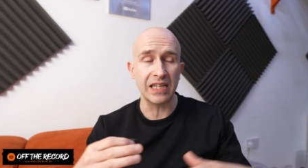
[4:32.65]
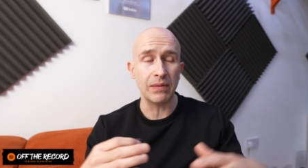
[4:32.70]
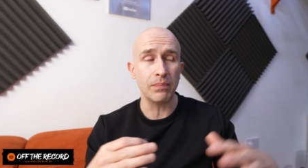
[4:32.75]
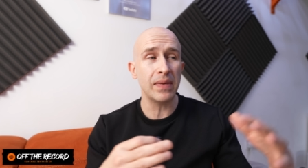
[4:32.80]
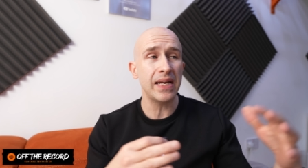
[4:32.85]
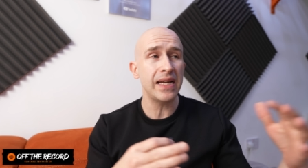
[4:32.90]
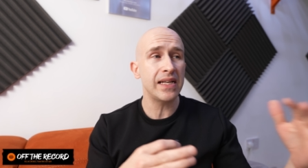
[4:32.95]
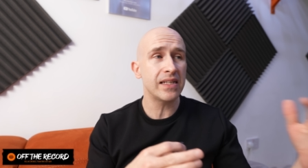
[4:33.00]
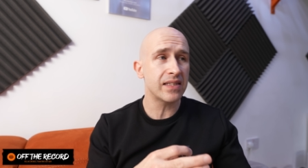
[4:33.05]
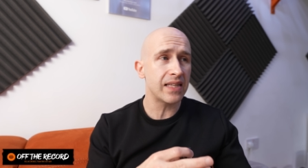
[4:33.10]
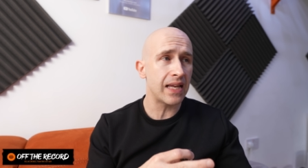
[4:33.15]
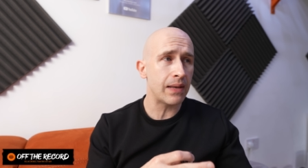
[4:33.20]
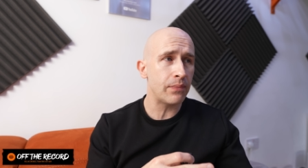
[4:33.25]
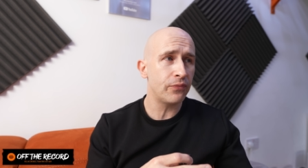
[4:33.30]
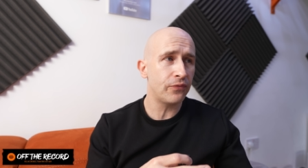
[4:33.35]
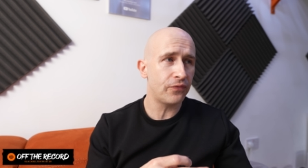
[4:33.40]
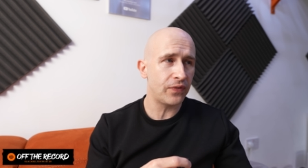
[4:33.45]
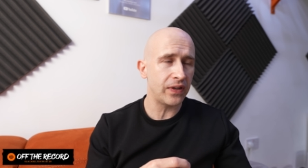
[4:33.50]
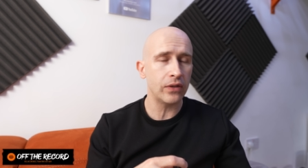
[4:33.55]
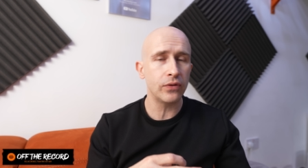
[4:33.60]
it makes them
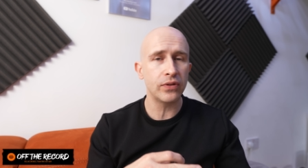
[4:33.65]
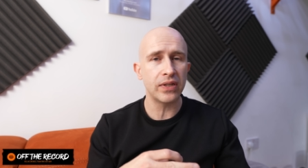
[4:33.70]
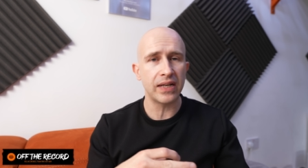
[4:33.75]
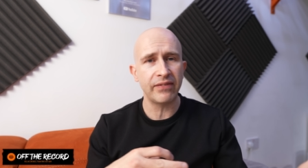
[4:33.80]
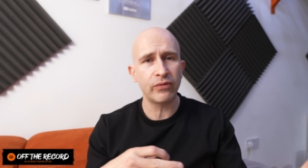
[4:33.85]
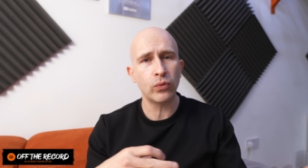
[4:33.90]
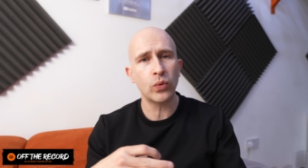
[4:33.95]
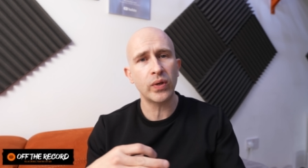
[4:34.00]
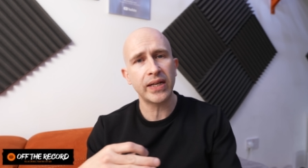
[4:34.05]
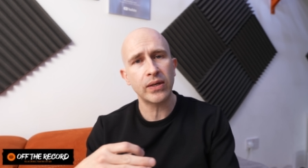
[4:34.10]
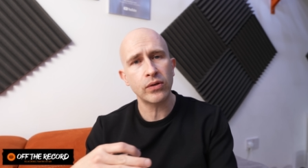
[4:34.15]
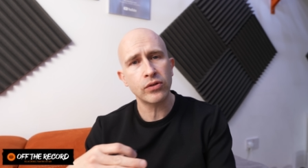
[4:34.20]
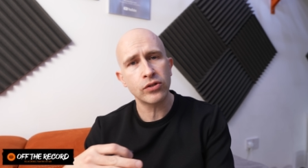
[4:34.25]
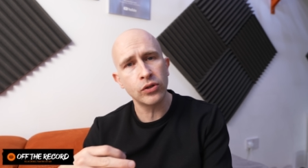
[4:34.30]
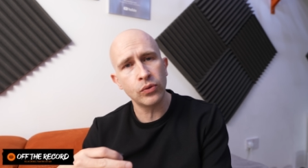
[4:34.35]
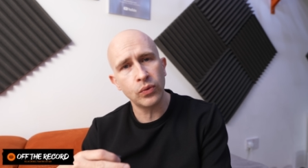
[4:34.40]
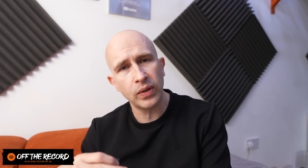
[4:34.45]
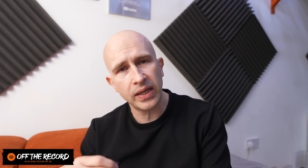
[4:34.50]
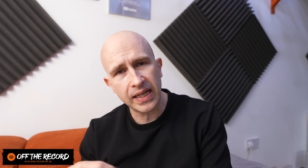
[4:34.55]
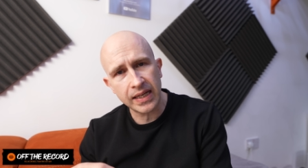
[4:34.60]
feel that everyone else
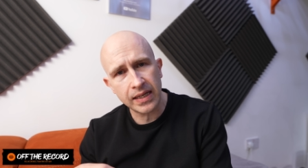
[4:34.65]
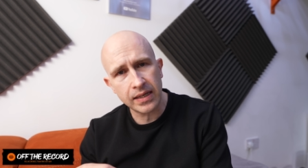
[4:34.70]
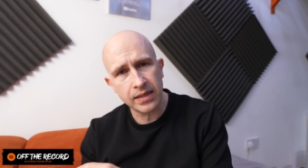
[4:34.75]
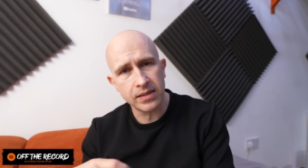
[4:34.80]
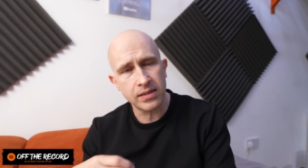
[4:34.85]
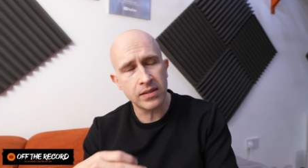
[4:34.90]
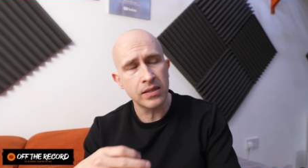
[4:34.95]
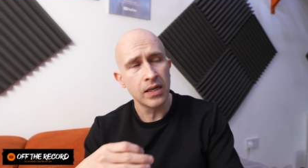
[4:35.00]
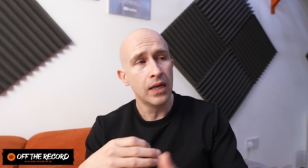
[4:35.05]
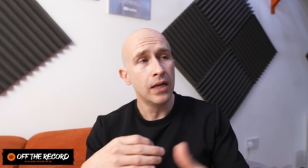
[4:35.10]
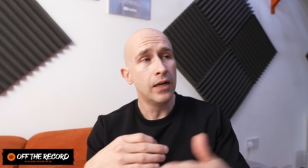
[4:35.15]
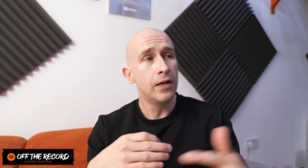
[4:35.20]
who is